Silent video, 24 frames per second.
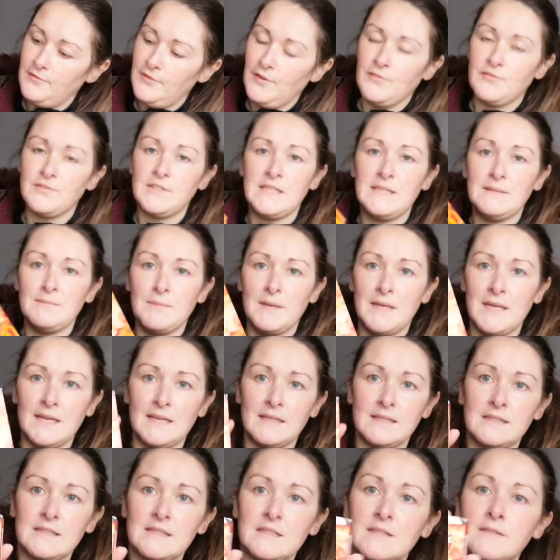to 15
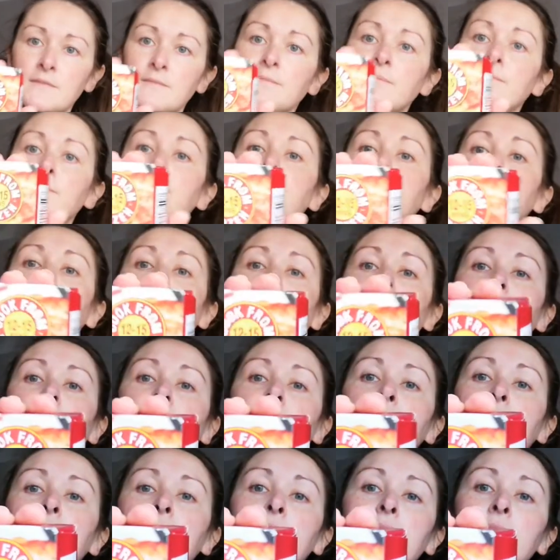minutes.
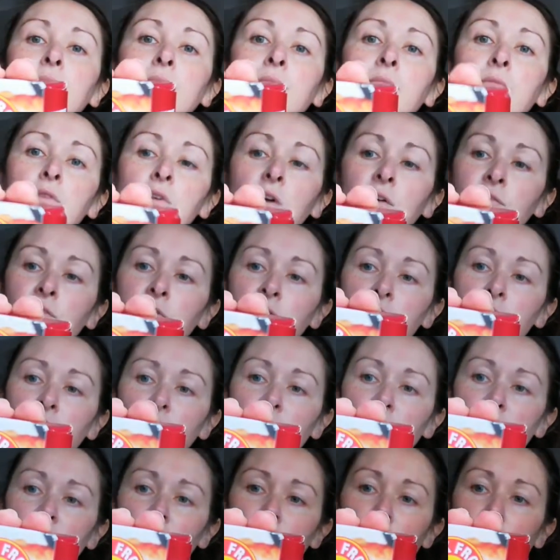I thought,
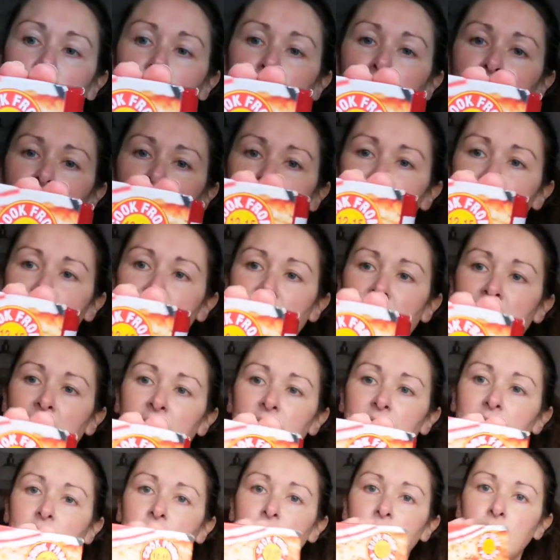oh, they are good for a
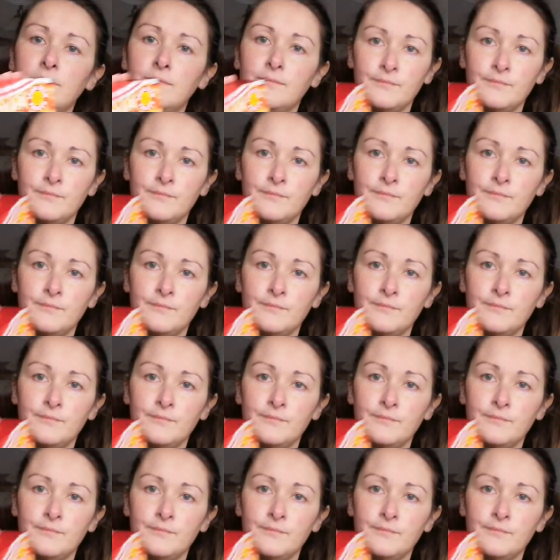snack.